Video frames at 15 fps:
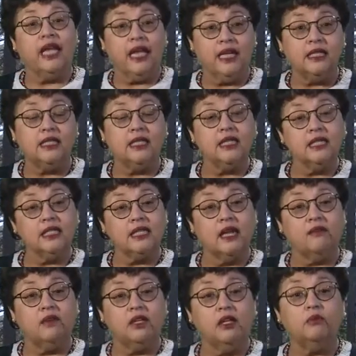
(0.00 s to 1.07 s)

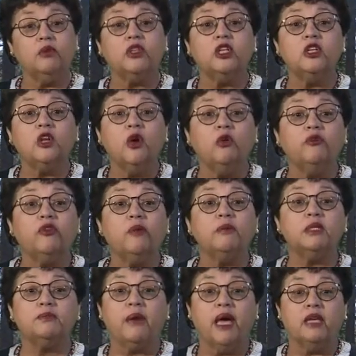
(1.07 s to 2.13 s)
1870 with a note from
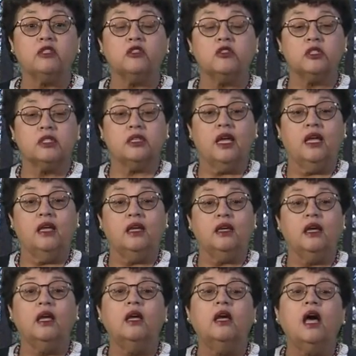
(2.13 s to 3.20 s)
his pastor saying,
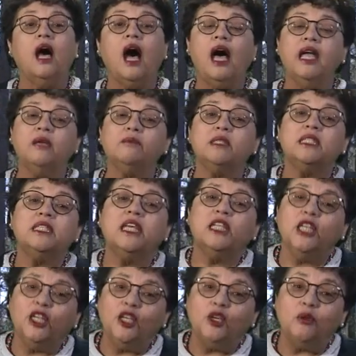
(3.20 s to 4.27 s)
"I am
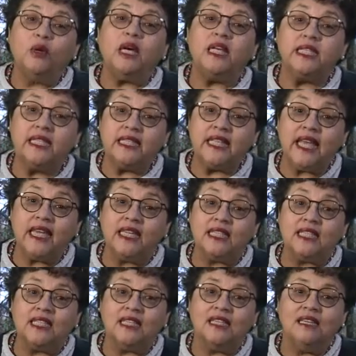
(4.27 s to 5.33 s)
sending you a
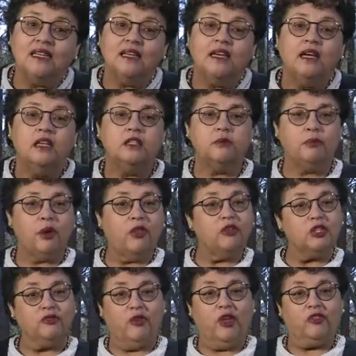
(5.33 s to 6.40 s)
saint." The
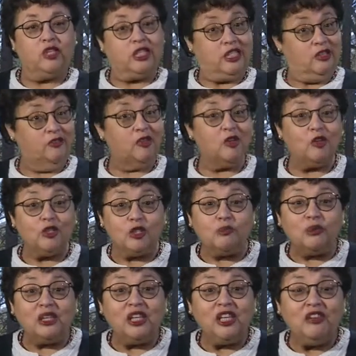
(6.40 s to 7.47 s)
brothers found this difficult to
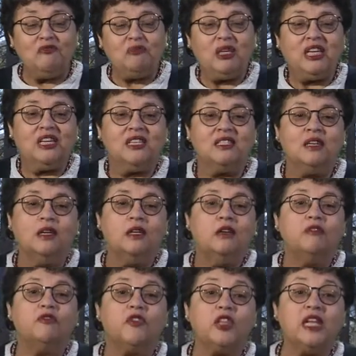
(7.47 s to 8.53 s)
believe because
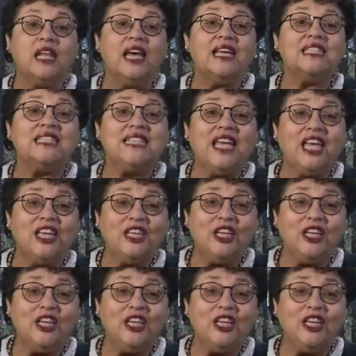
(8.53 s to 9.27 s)
for the last 10